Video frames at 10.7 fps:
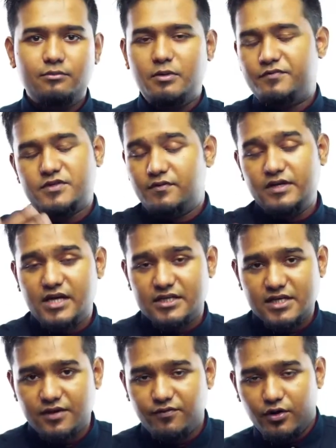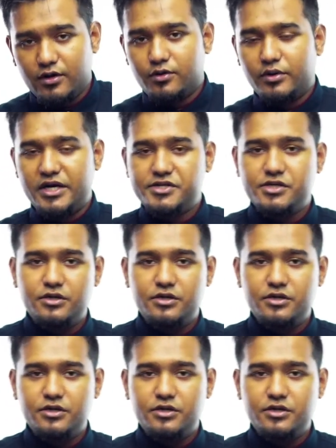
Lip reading: if someone is asking for a quotation,